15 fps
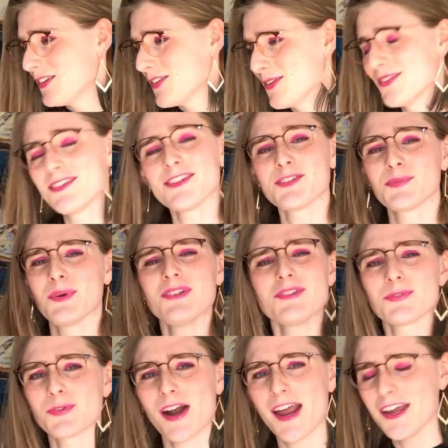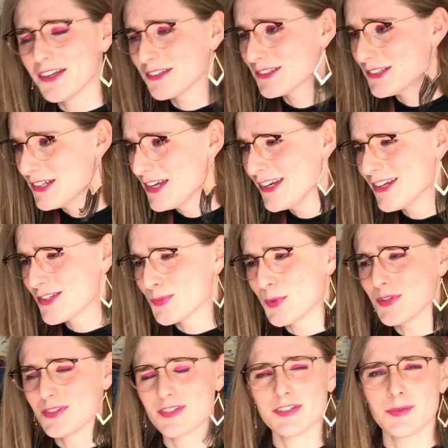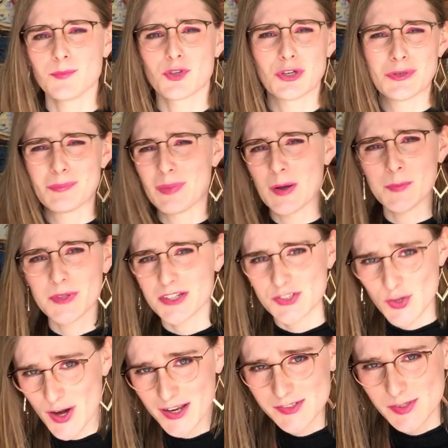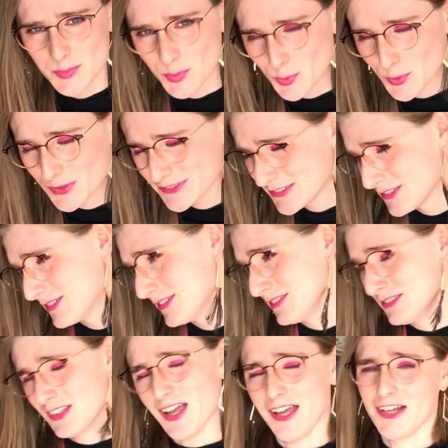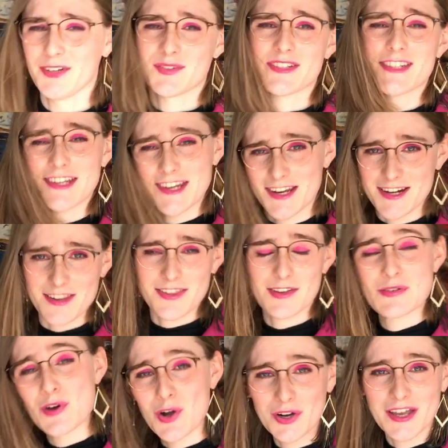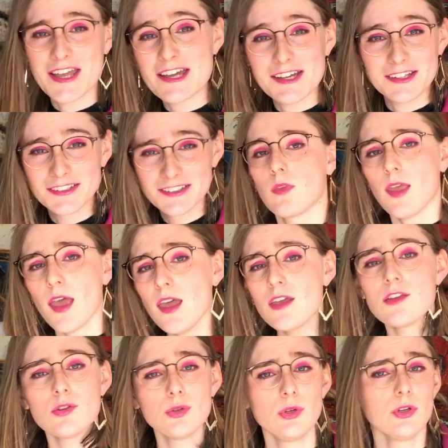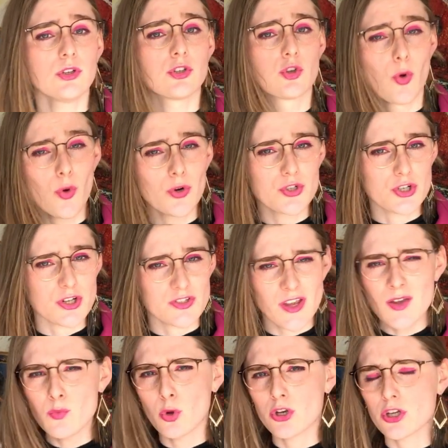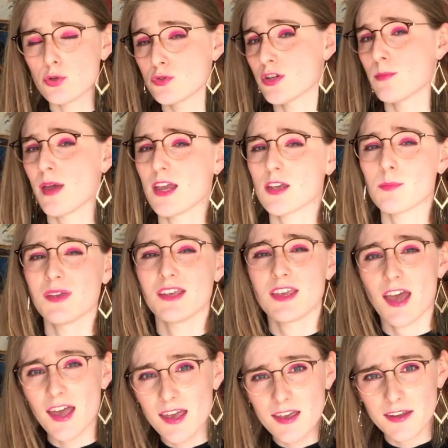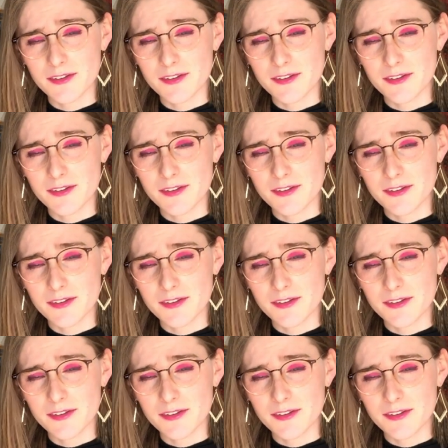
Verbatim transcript: Dude just wants rail. He just wants some good public transport. I don't see anything wrong here. Hey, you look gorgeous. I want you to make me gay.